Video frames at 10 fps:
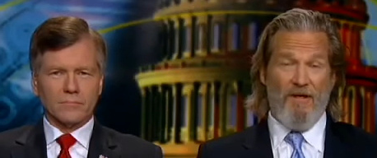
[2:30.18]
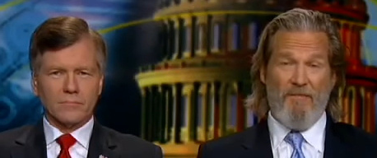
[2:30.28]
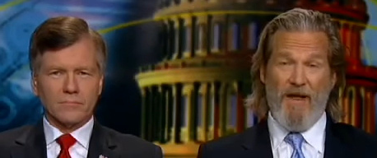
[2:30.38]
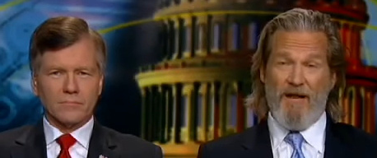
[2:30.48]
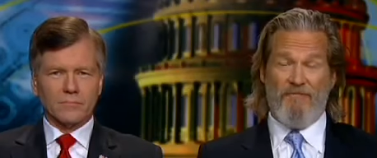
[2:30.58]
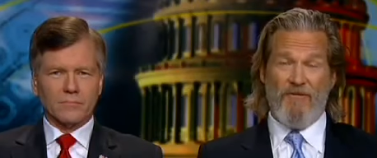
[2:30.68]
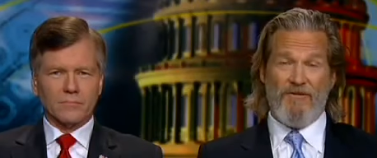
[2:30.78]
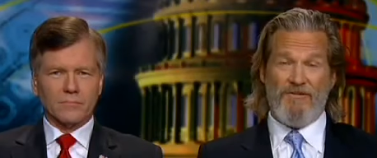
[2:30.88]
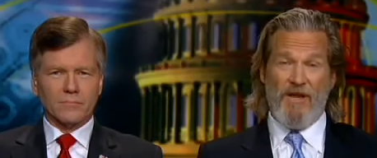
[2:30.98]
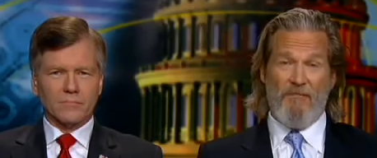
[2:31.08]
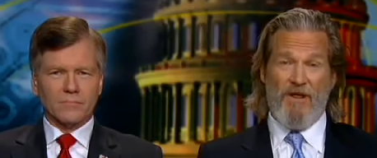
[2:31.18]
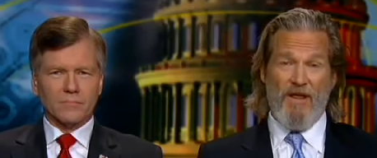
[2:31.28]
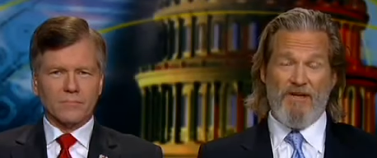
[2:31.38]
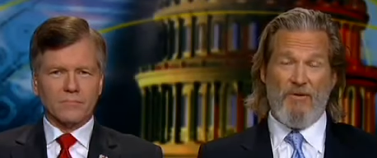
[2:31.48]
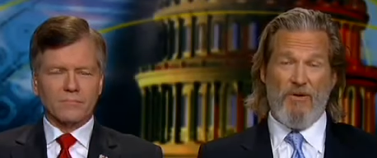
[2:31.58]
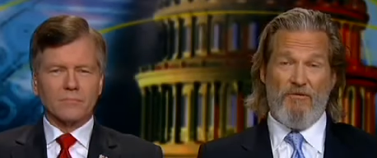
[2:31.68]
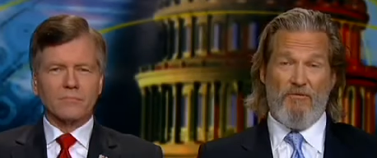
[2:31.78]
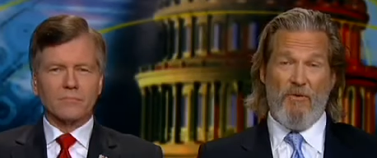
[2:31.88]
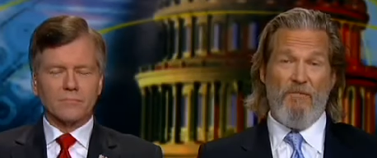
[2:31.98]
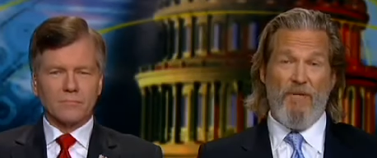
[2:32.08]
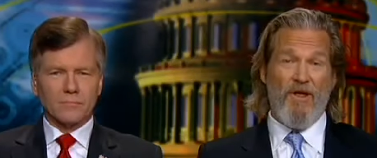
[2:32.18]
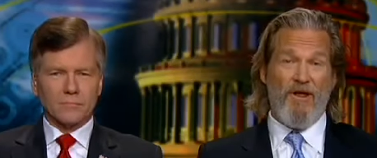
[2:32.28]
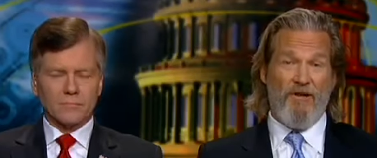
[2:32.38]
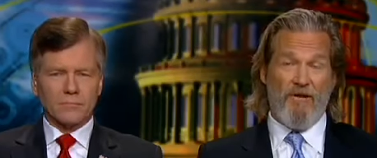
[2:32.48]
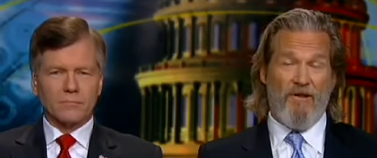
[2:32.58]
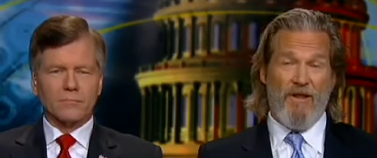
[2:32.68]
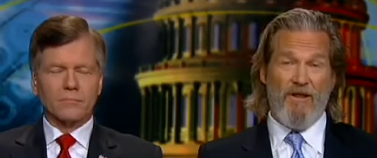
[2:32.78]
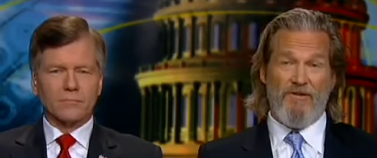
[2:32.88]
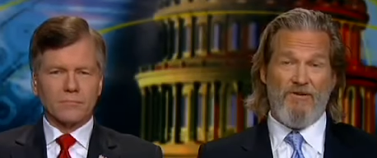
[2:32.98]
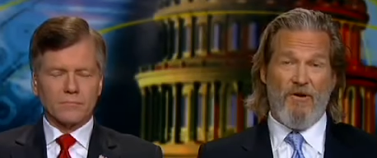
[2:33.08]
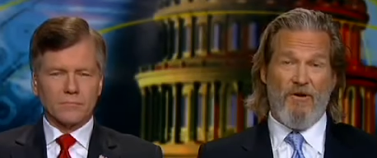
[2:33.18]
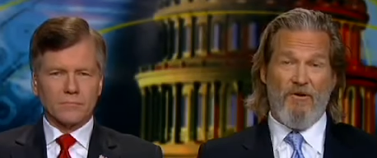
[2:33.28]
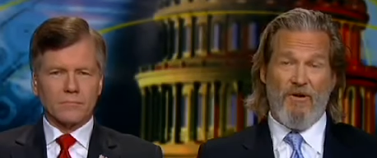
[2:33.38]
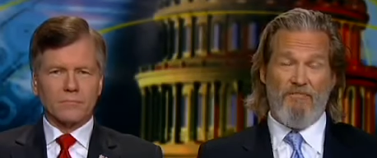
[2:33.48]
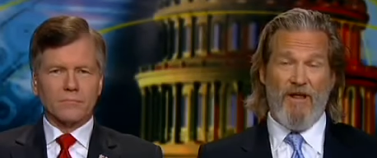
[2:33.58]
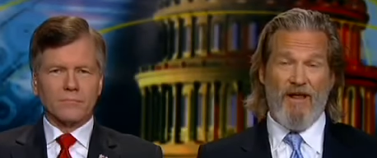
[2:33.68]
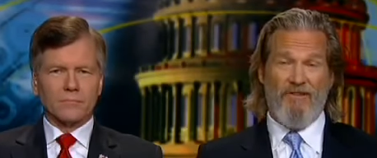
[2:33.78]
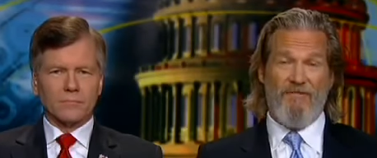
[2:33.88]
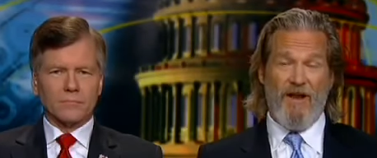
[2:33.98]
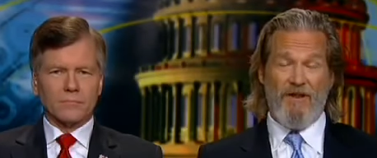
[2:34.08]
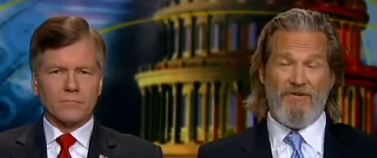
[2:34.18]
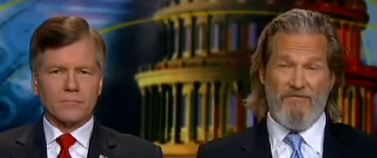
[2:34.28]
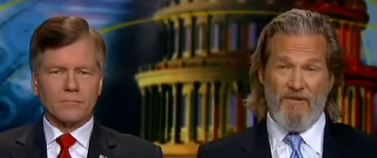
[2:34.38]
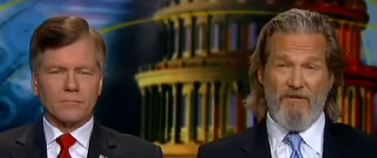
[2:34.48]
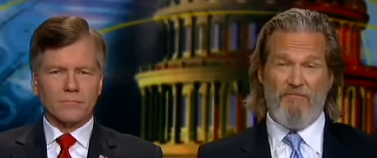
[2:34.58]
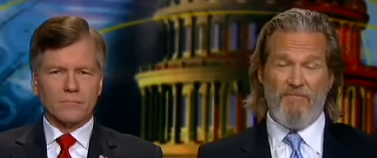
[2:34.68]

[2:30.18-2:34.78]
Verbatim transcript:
Speaker 1: man, for those same kids, only 3 million kids are uh, taking advantage of the